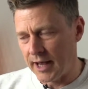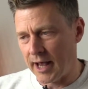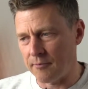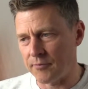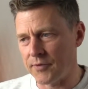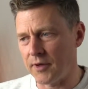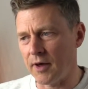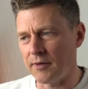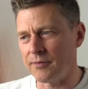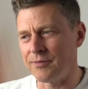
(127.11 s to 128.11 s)
um,
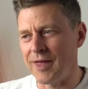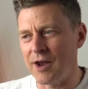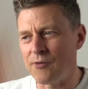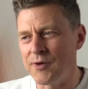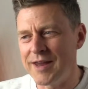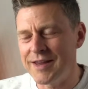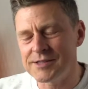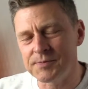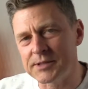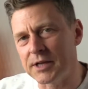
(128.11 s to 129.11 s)
that there
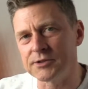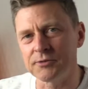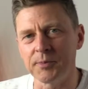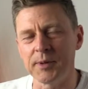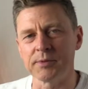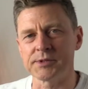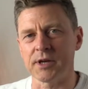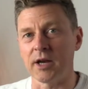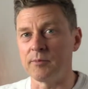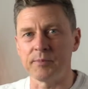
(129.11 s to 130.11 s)
is potential for people to
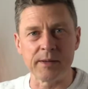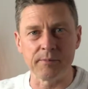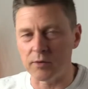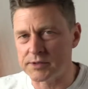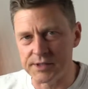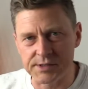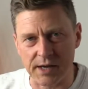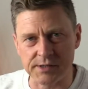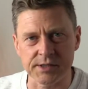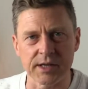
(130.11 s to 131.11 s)
kind of be
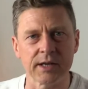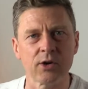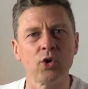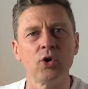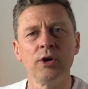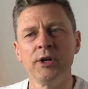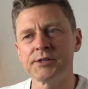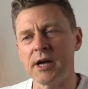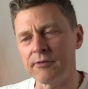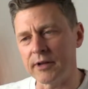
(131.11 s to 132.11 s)
multitasking or
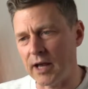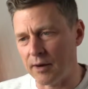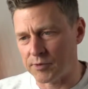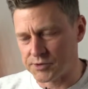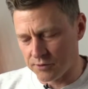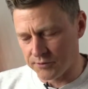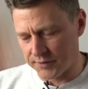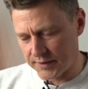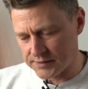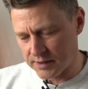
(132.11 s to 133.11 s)
to have their cameras off
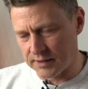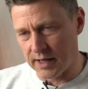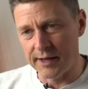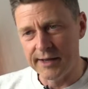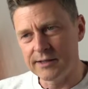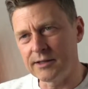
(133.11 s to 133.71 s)
and things like that,